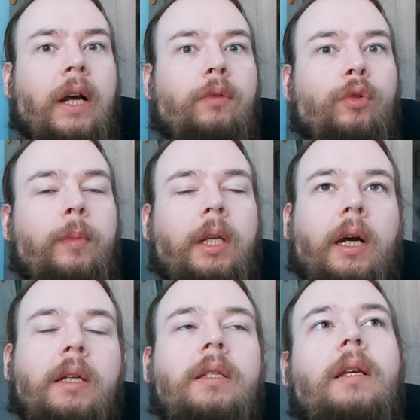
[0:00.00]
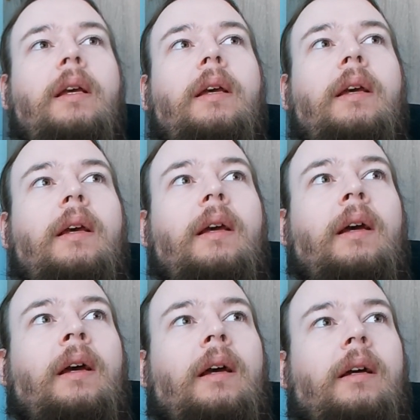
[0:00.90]
That would be nice.
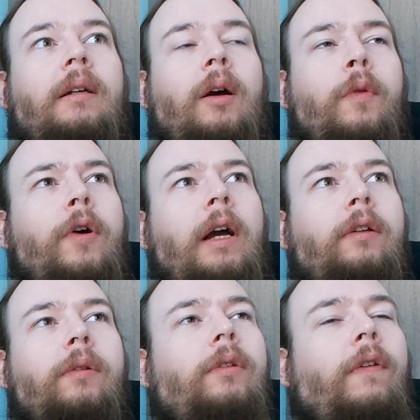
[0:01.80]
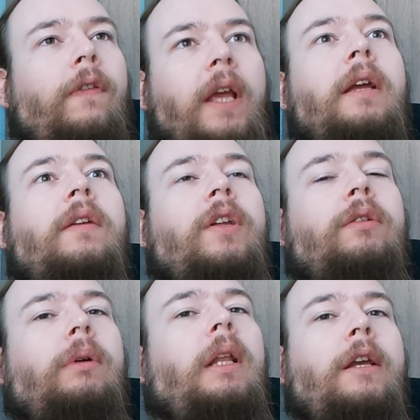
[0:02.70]
Uh, although I don't think
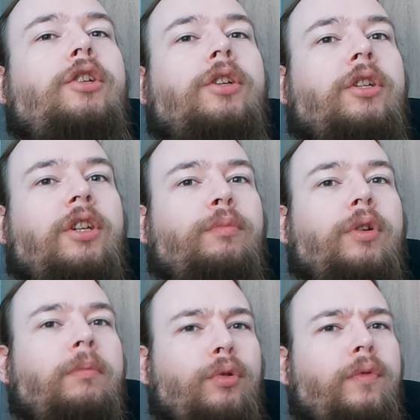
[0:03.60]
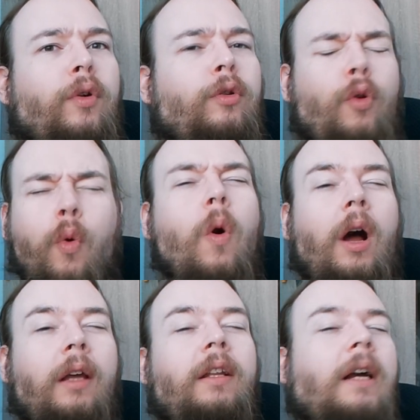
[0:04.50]
their relationship will move on
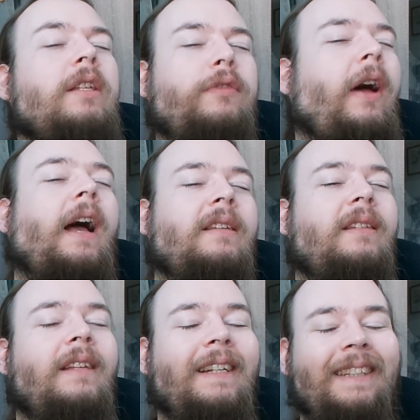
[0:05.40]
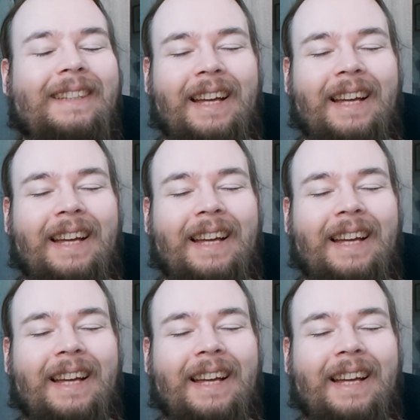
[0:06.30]
quite as fast.